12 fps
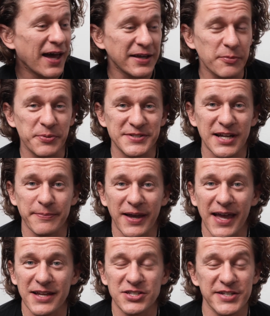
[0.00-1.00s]
I could protect
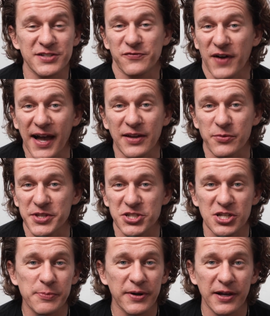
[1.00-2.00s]
my head just fine with a
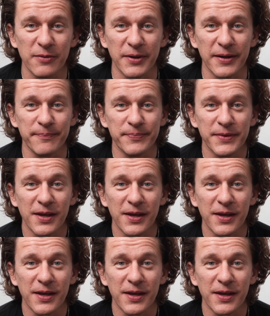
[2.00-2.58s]
cheaper helmet.